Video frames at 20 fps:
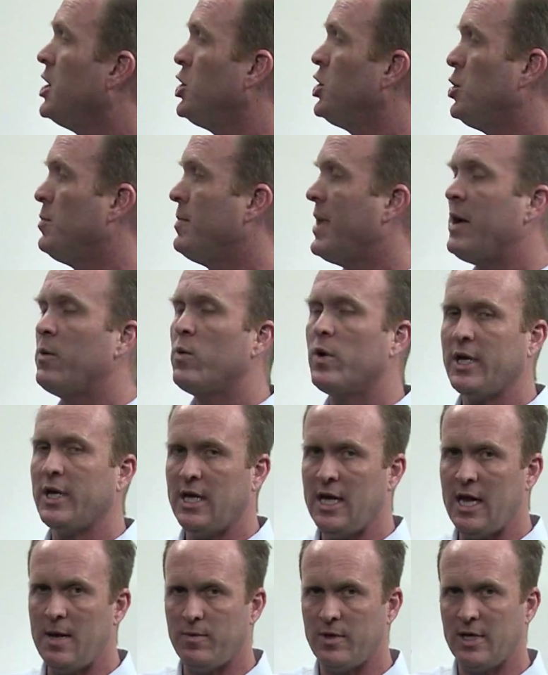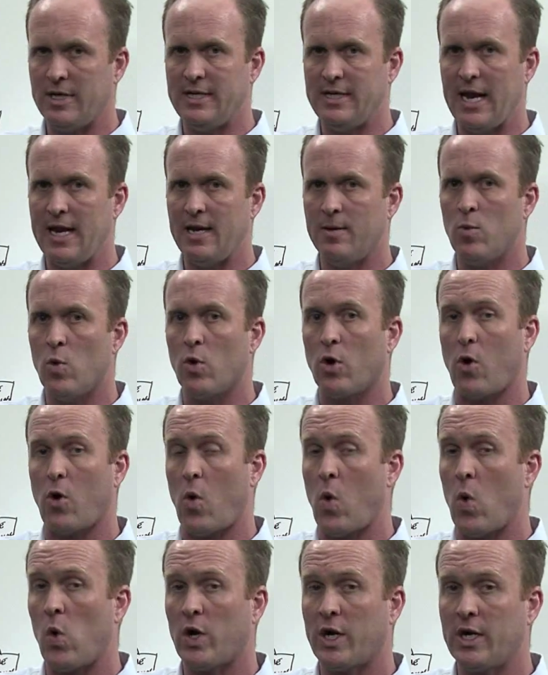You may want to keep the data more
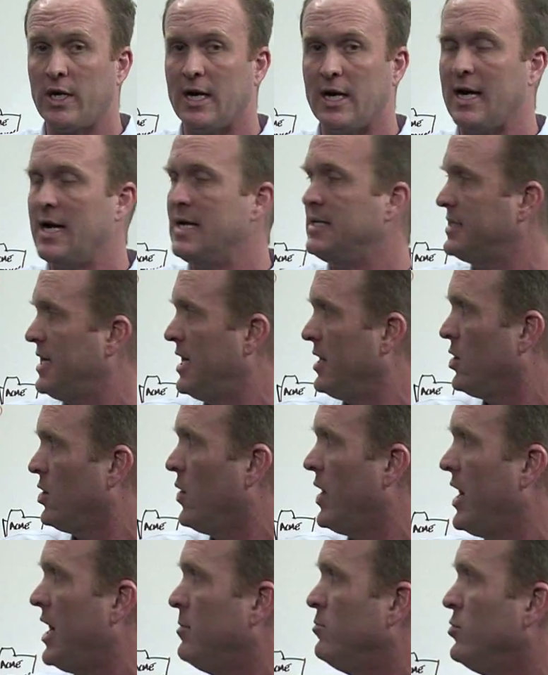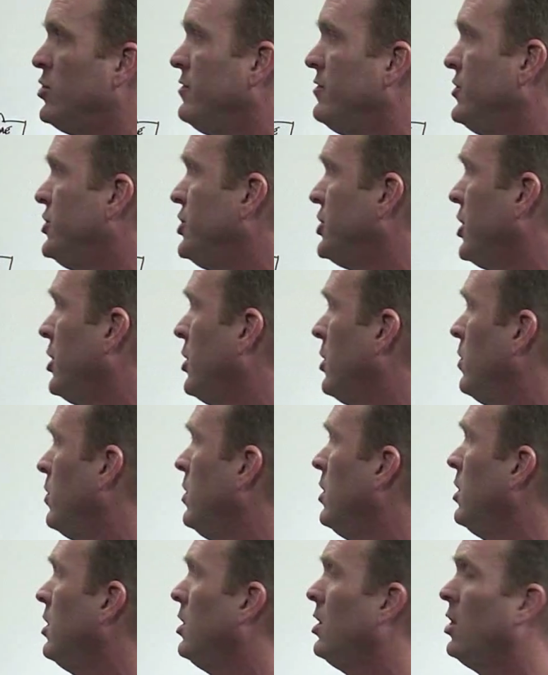organized and go ahead and move
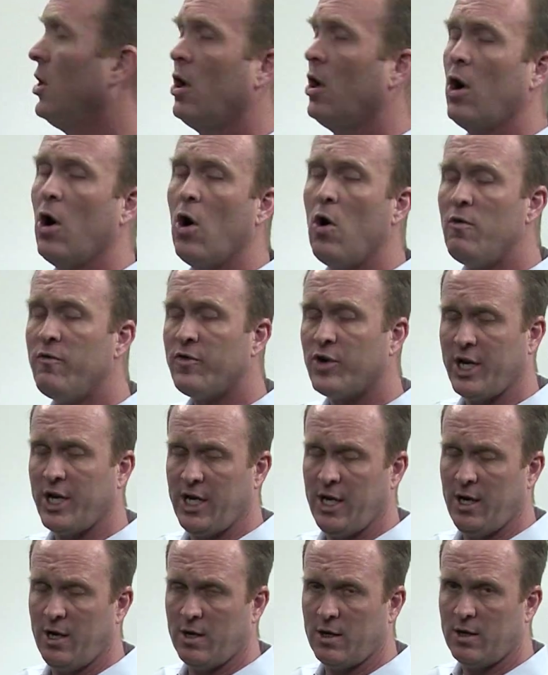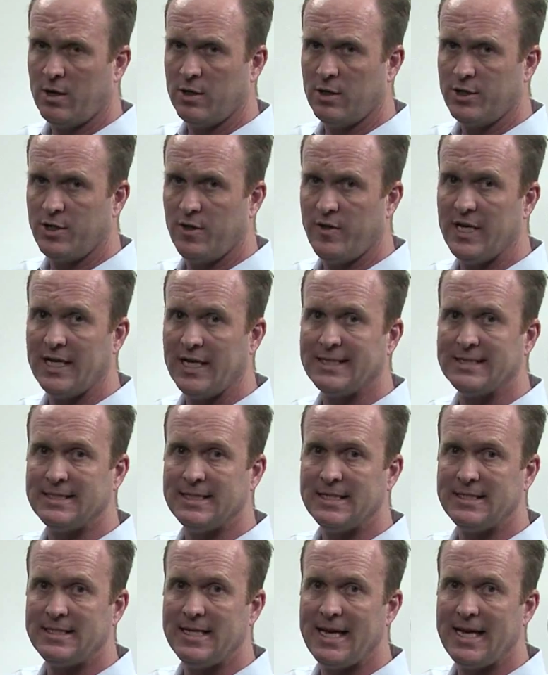Joe over here to the
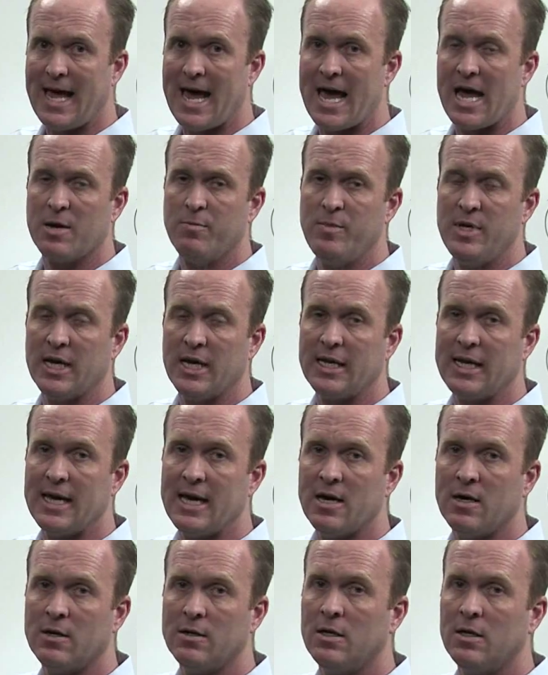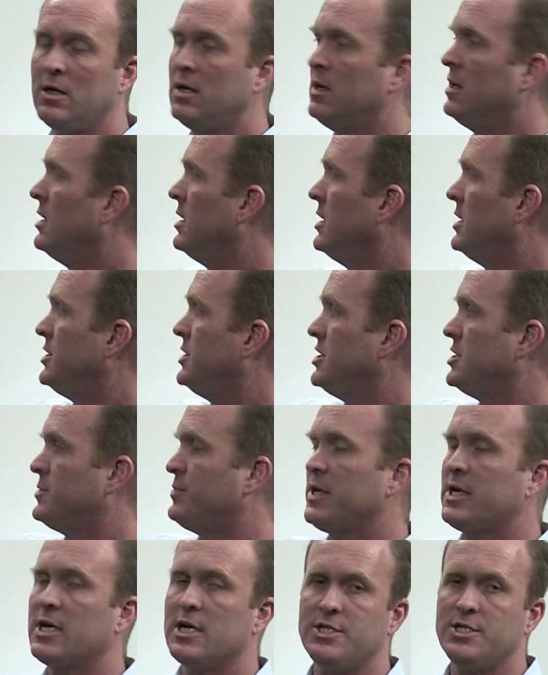existing Acme account just
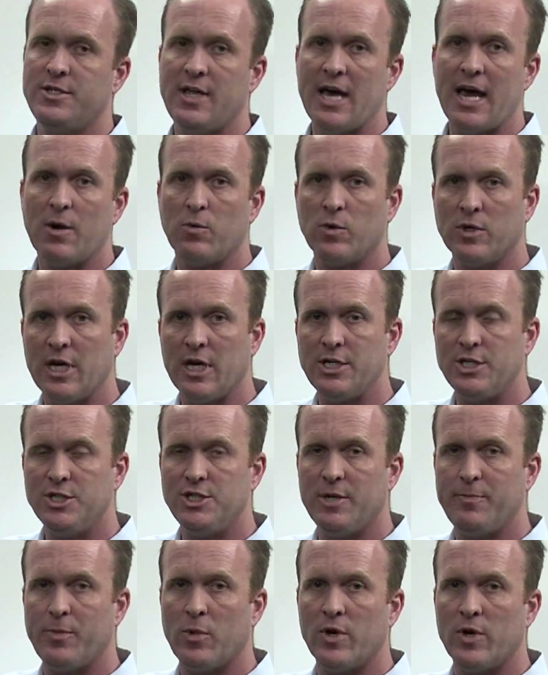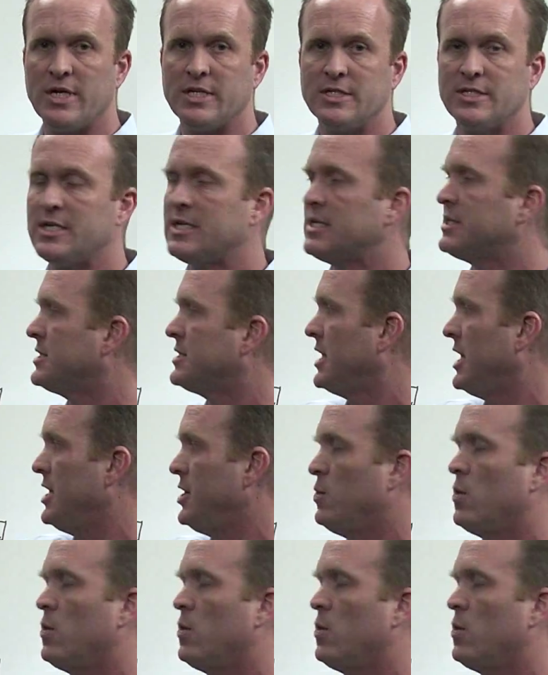because that relationship already exists and